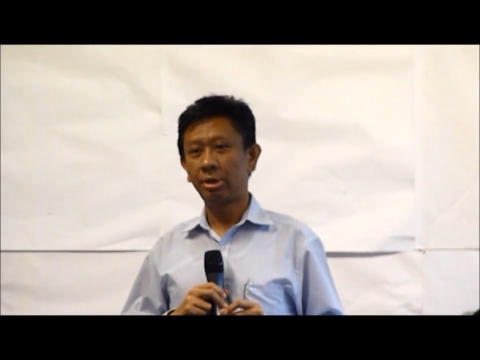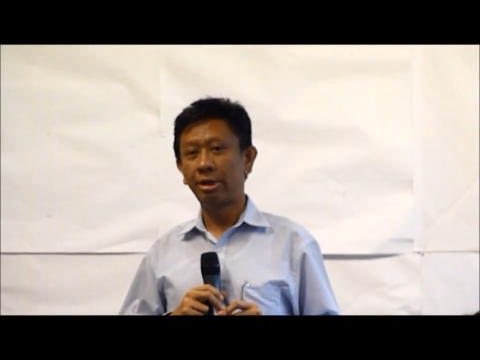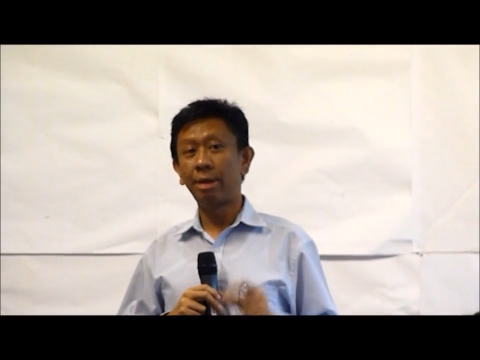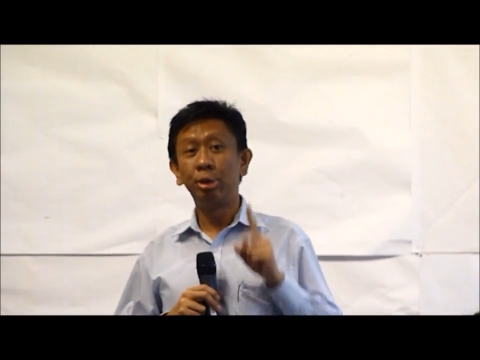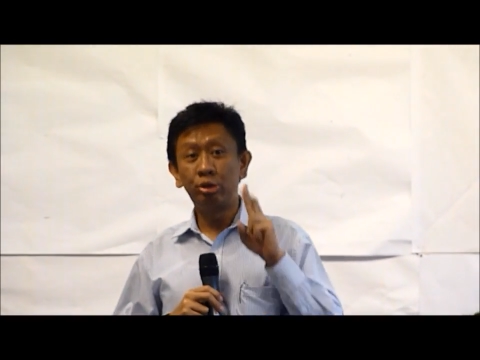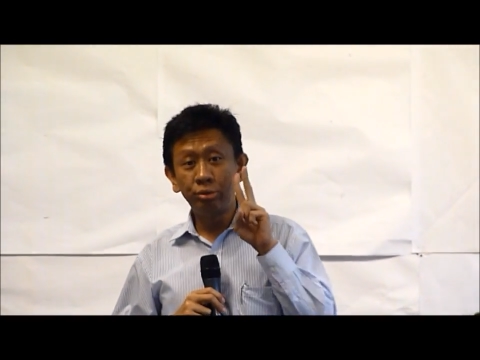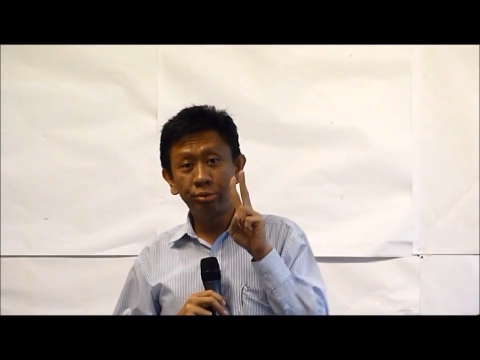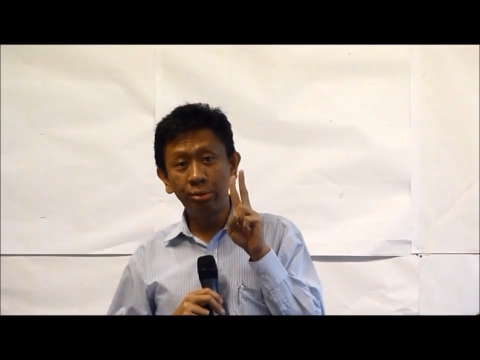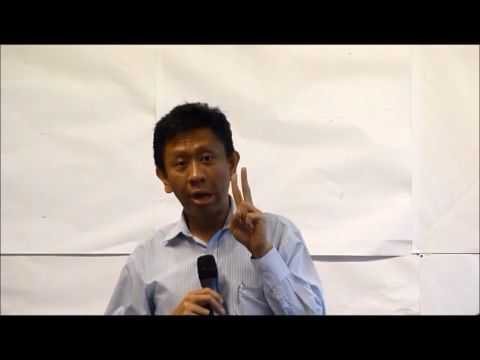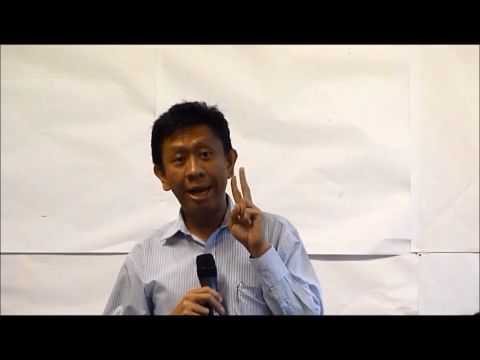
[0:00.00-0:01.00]
Number 2
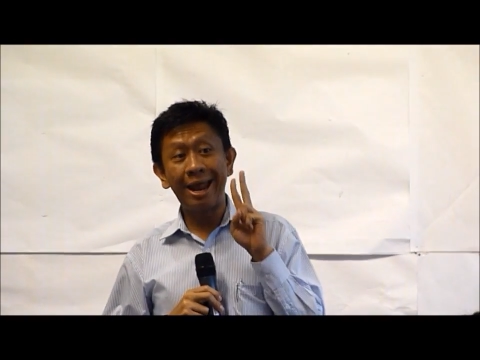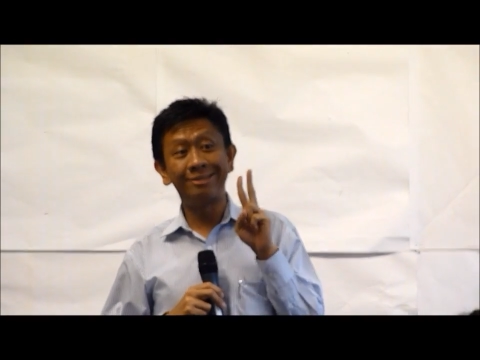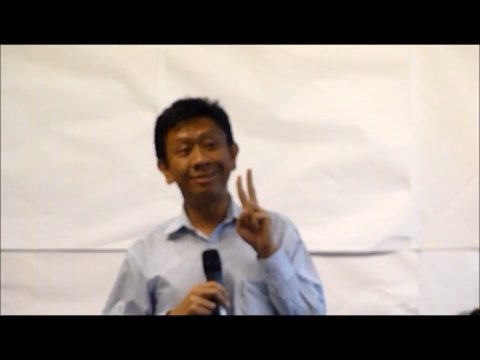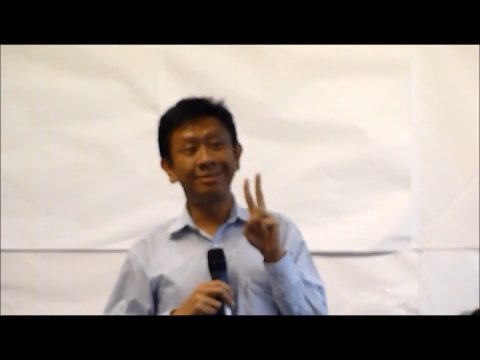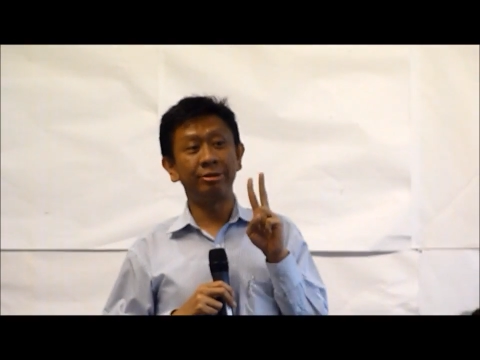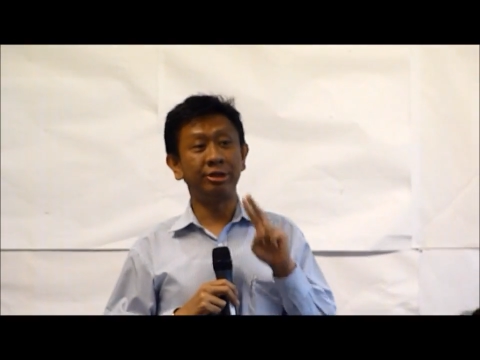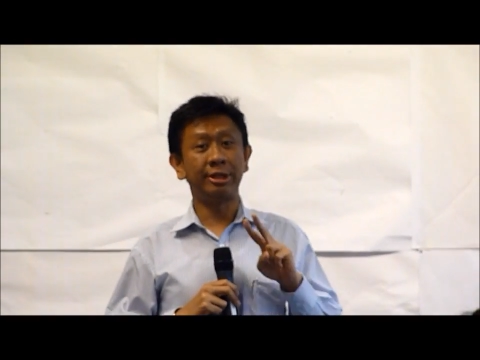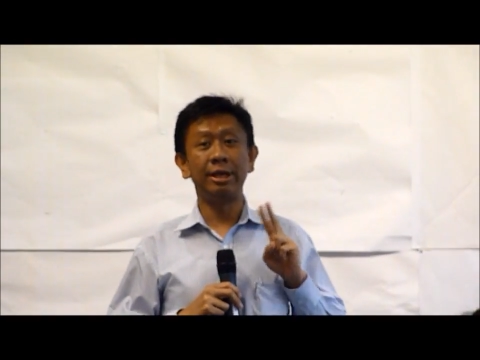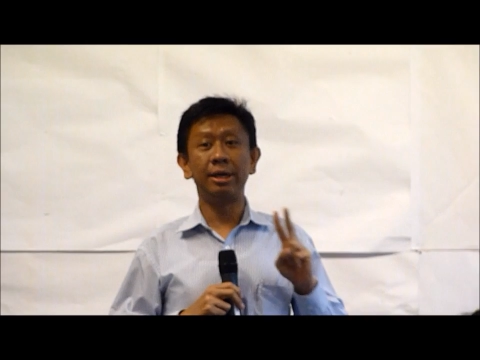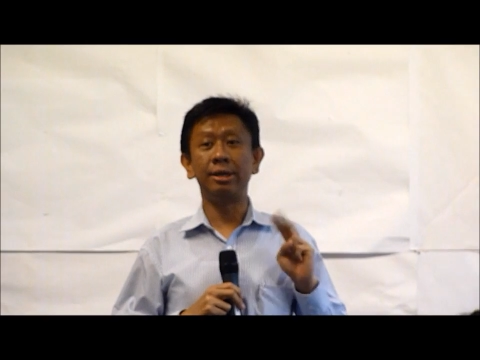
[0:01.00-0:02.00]
largest
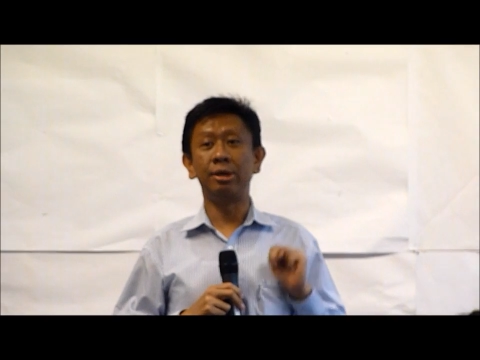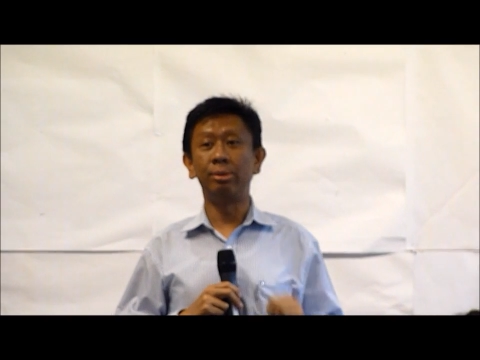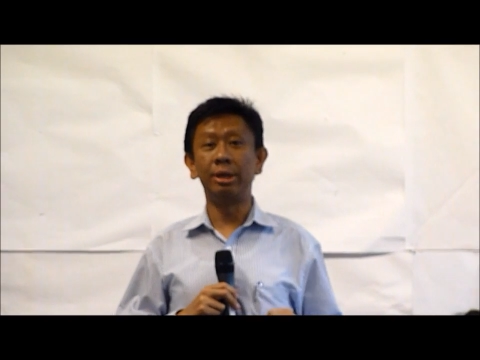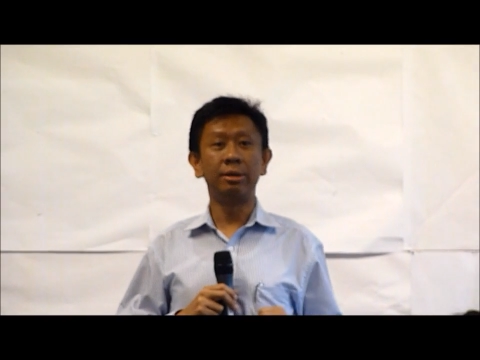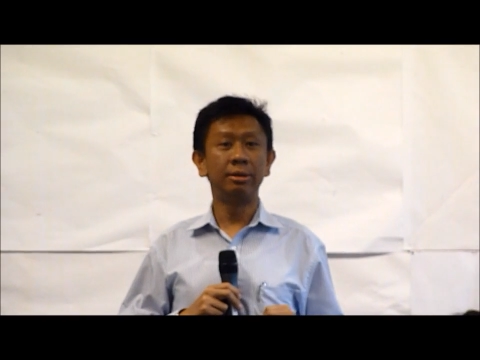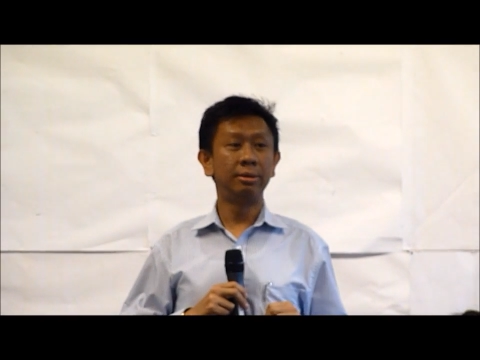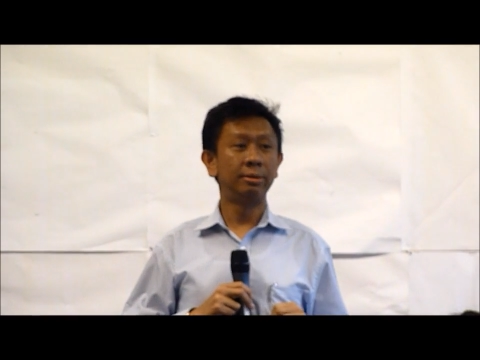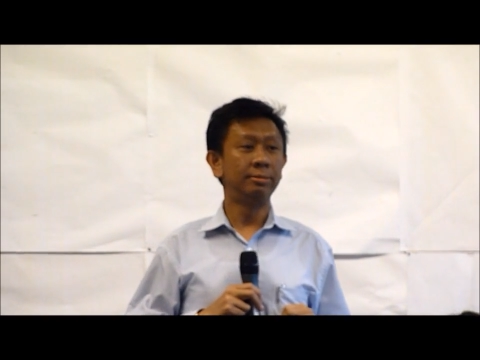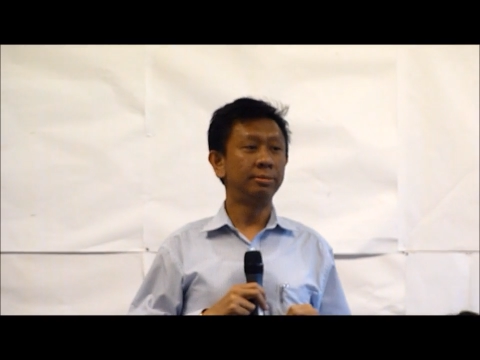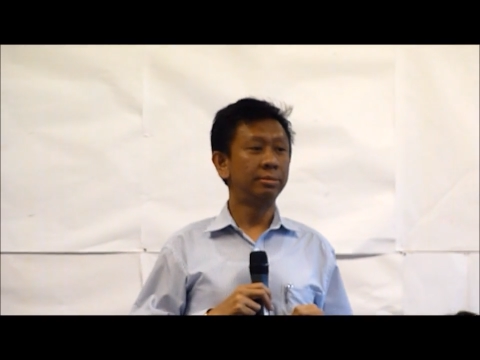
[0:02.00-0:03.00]
retailer in the world.
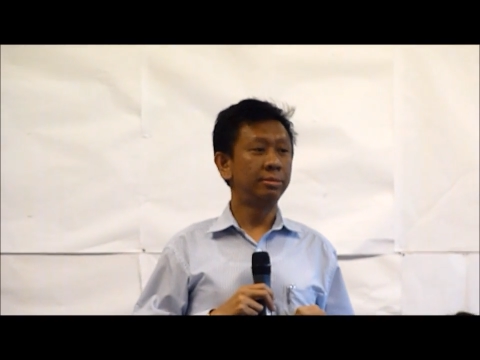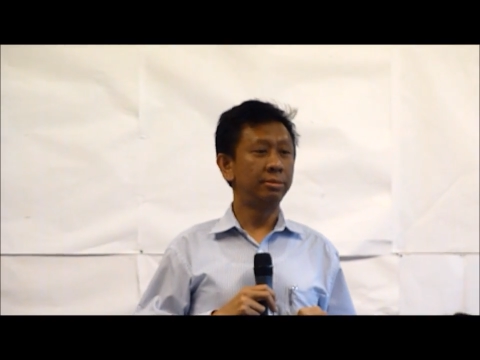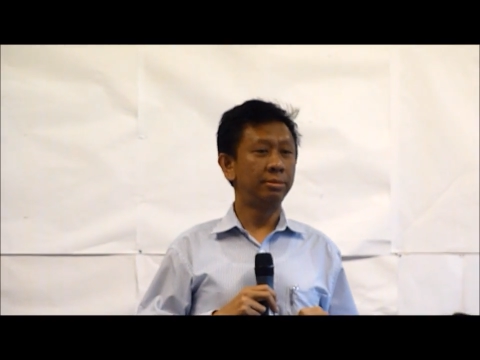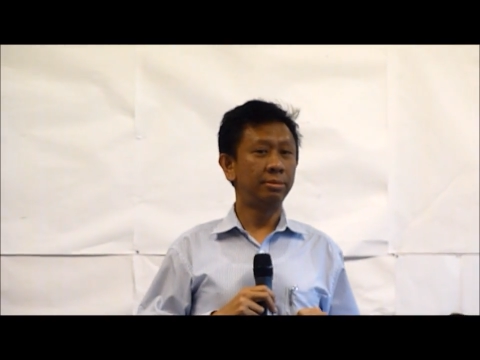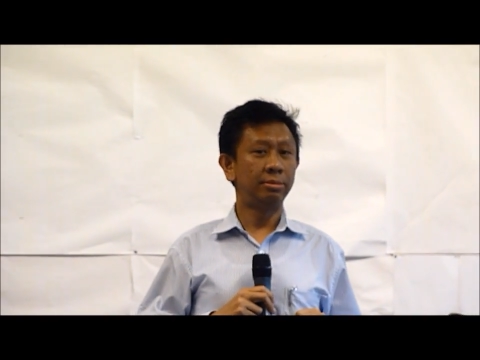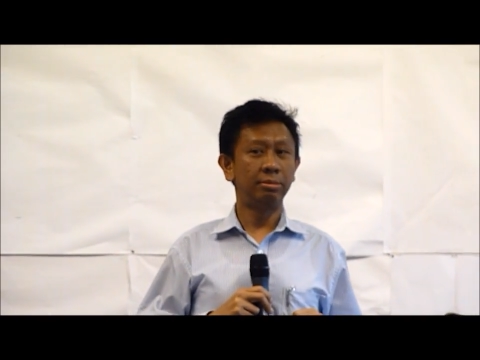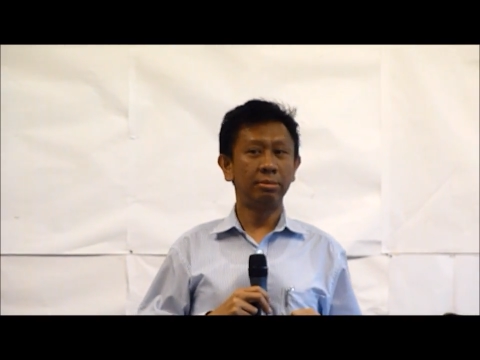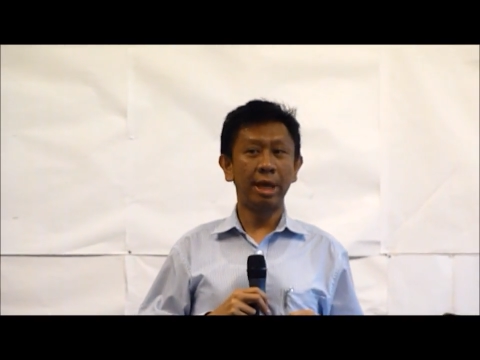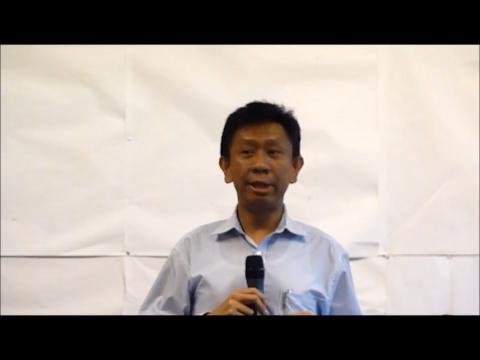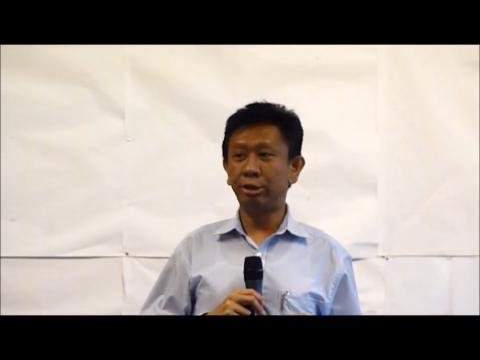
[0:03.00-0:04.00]

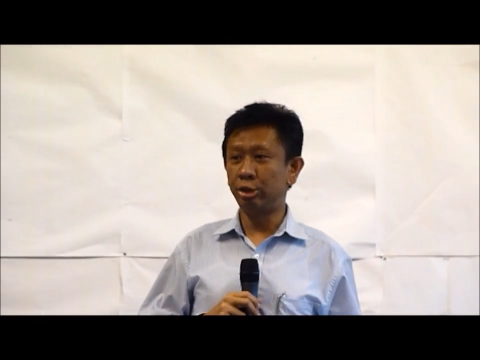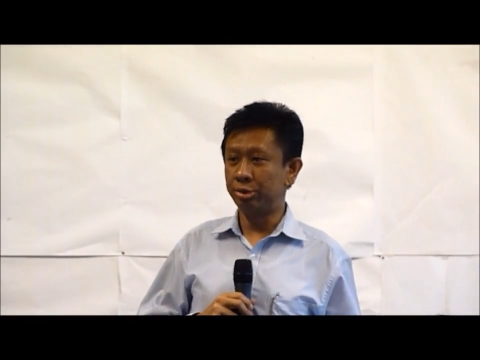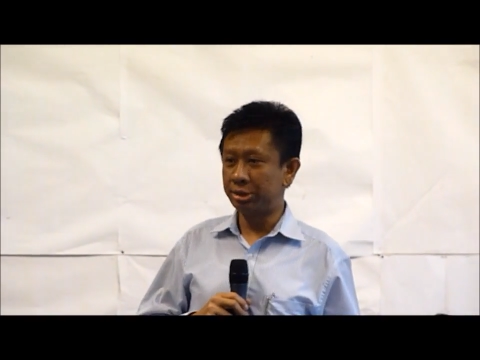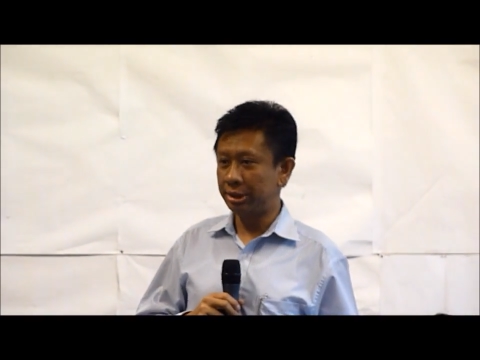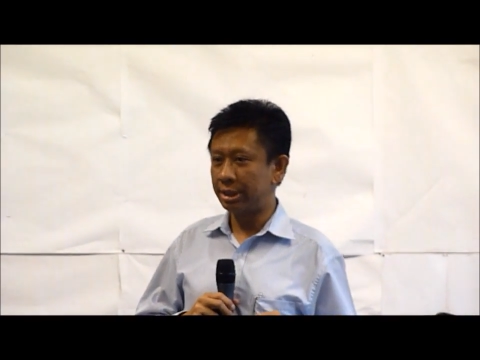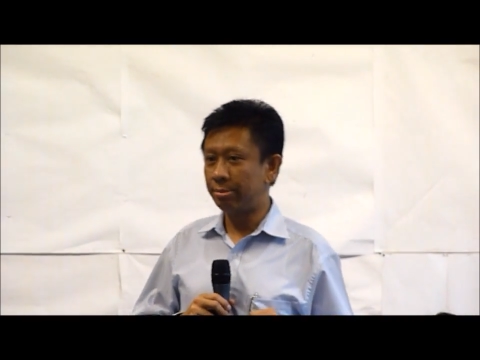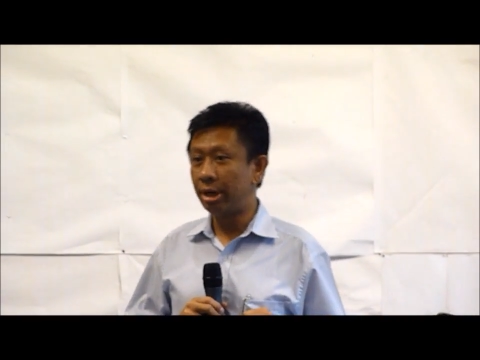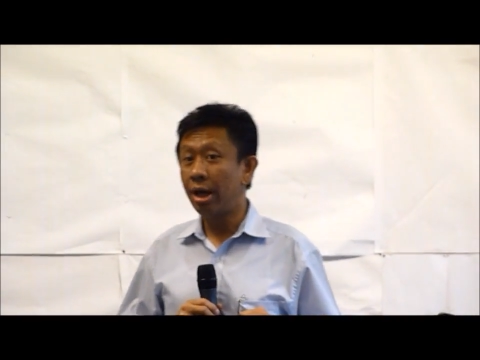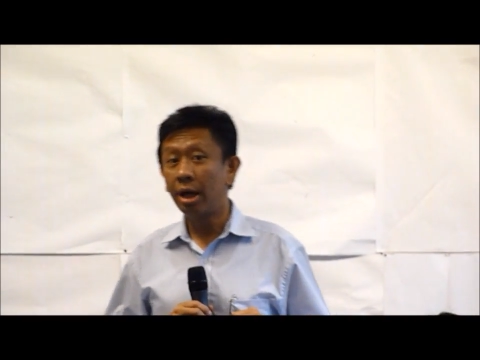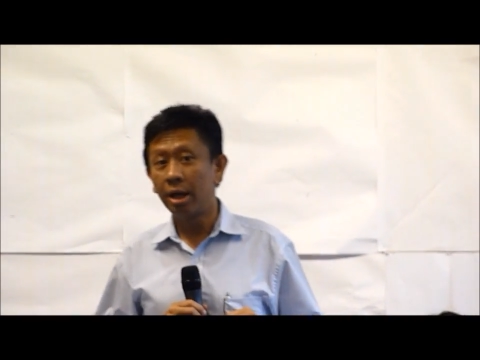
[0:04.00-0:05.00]
NTUC is number?